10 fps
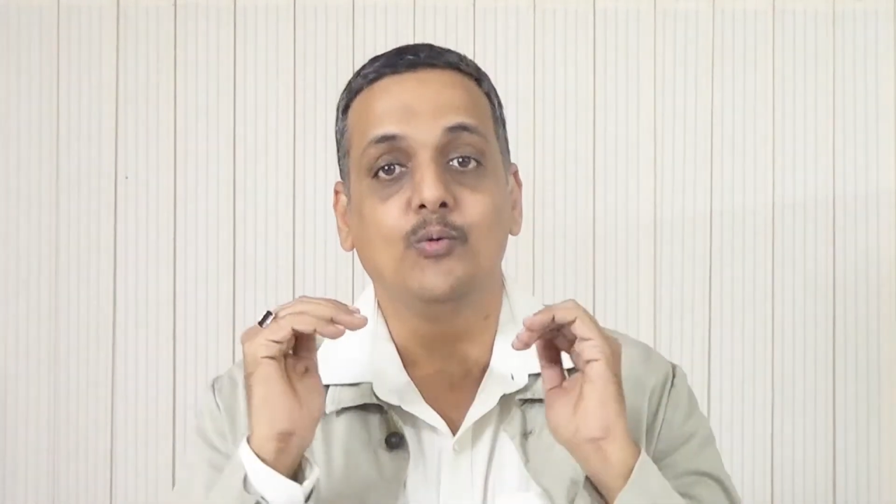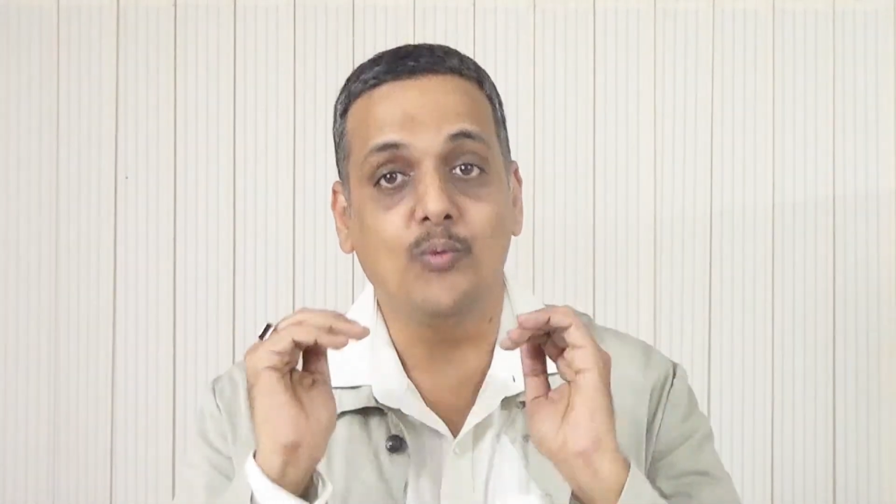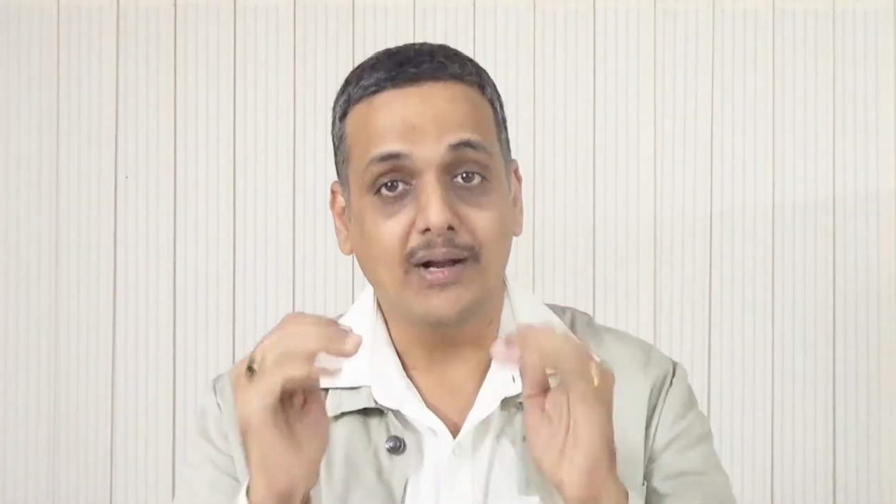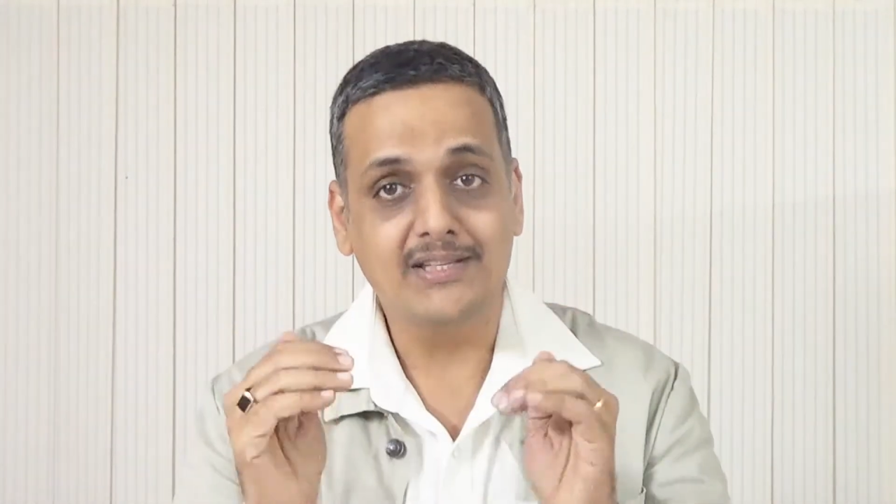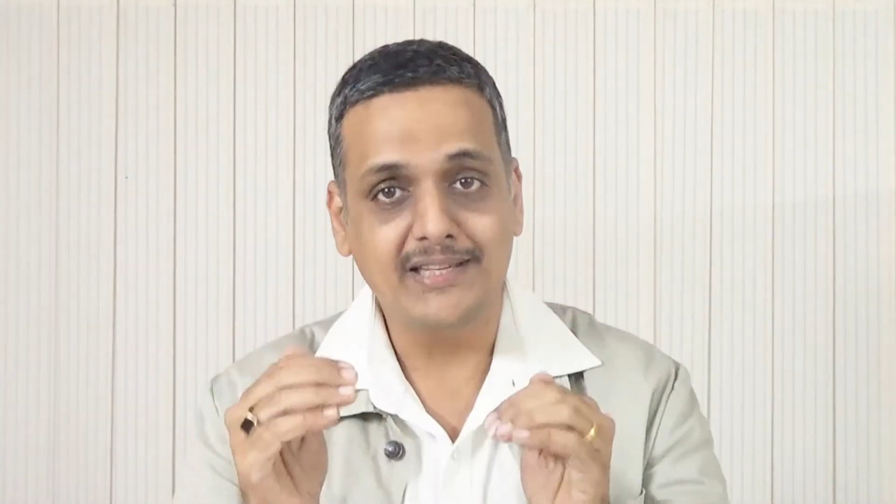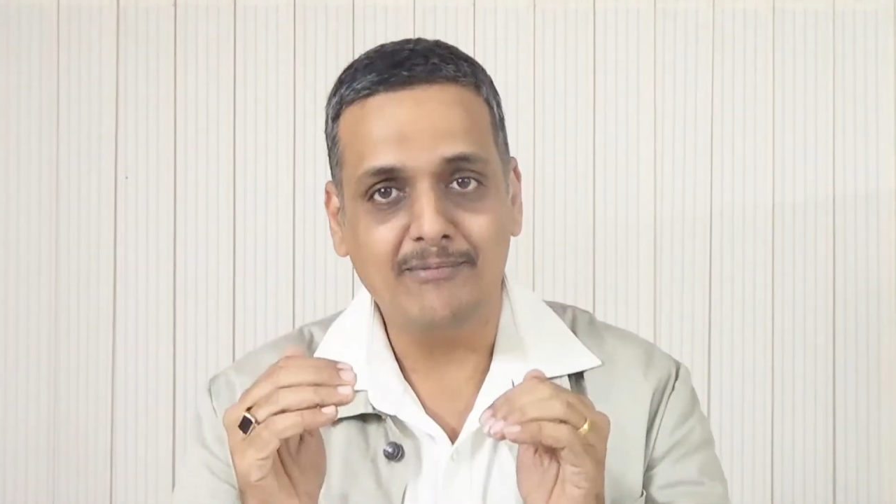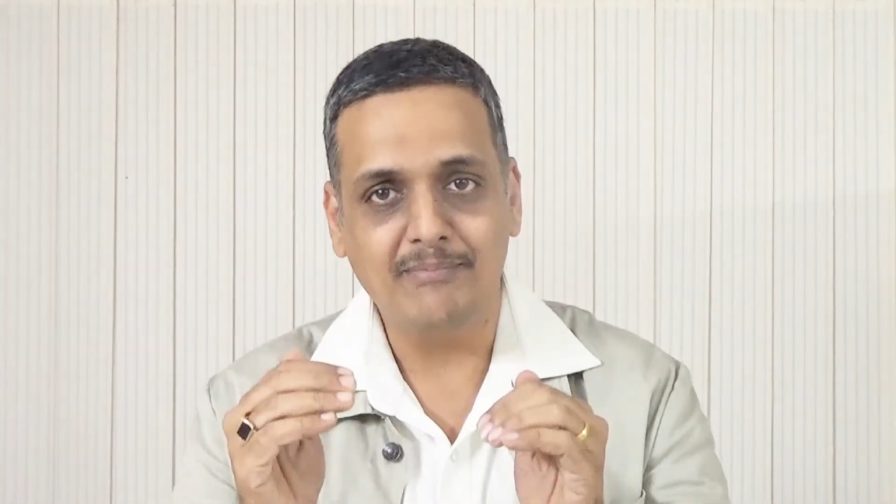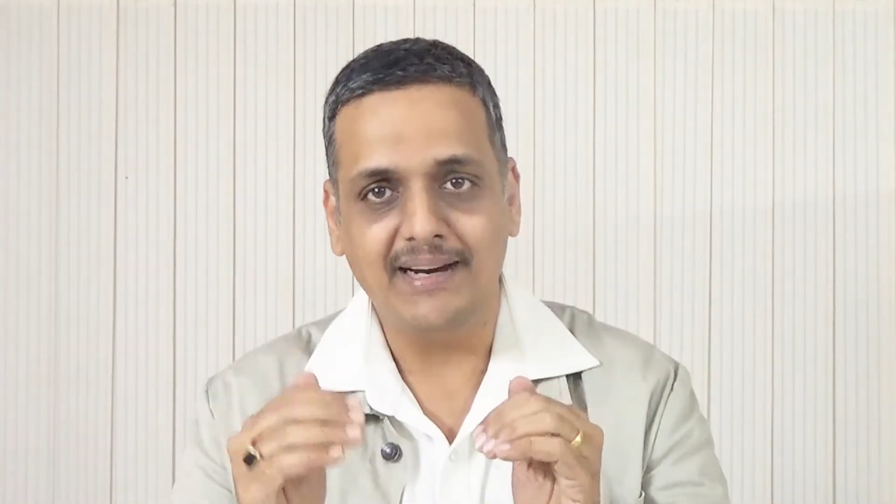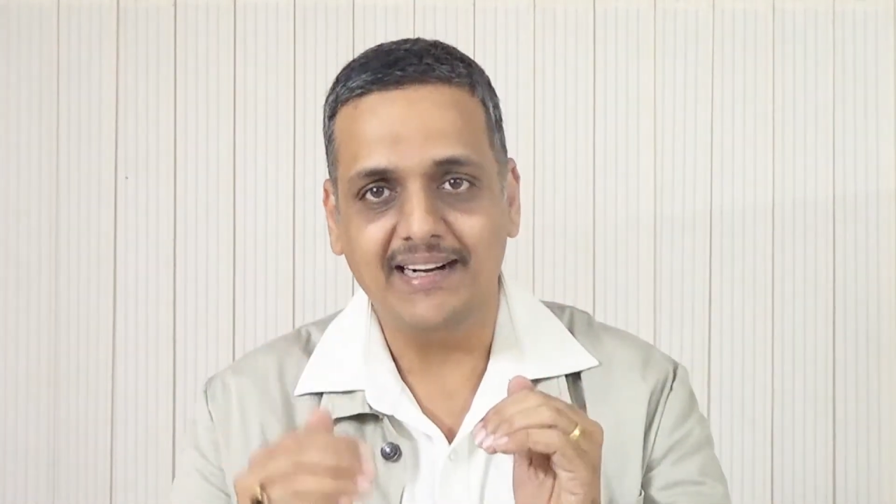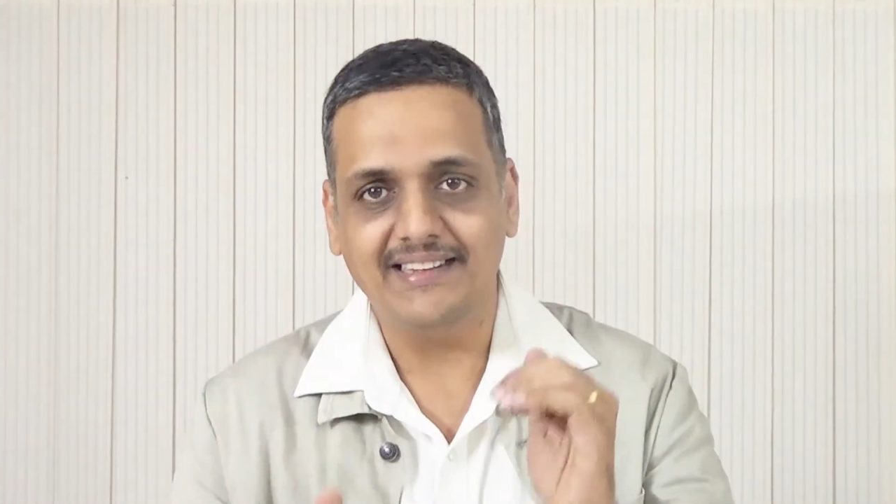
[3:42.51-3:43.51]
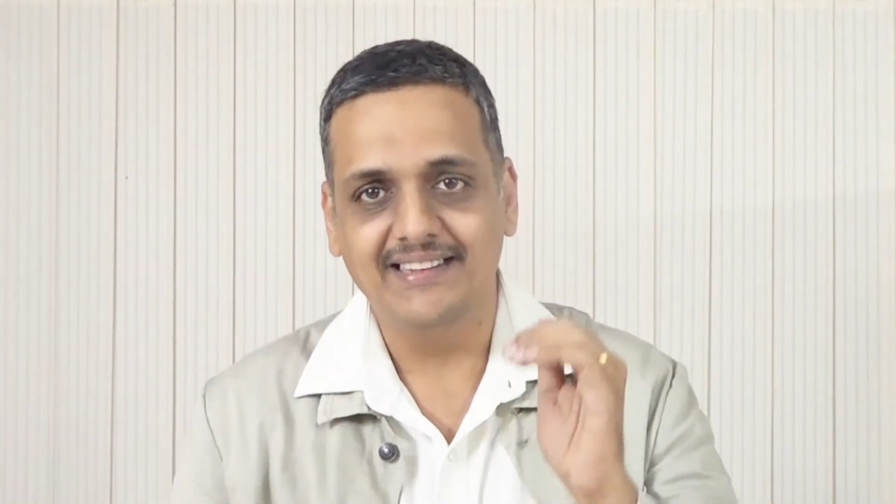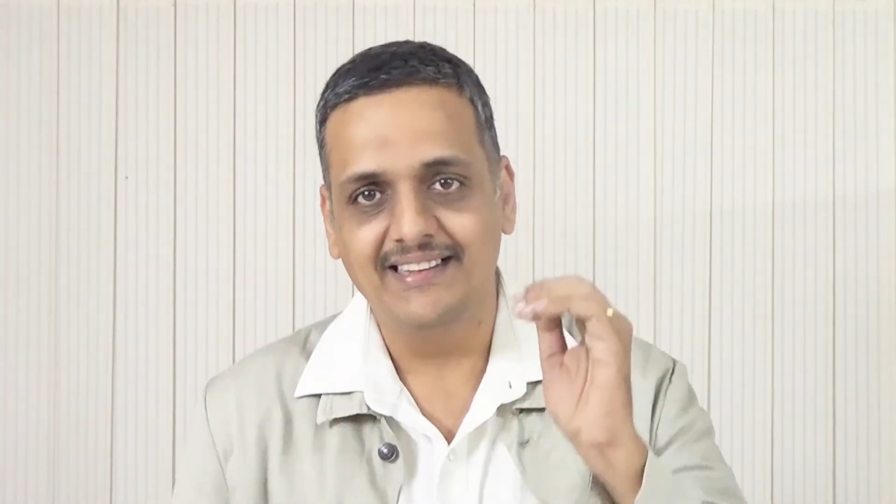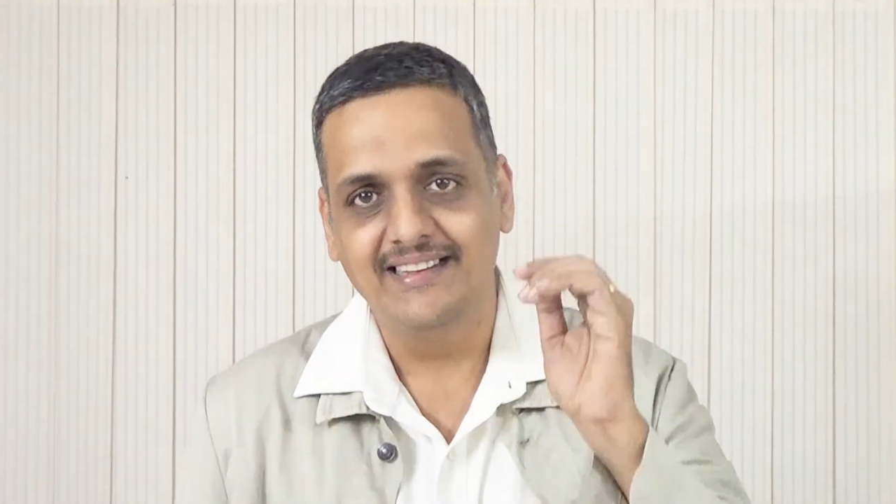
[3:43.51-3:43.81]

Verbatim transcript: once they are met,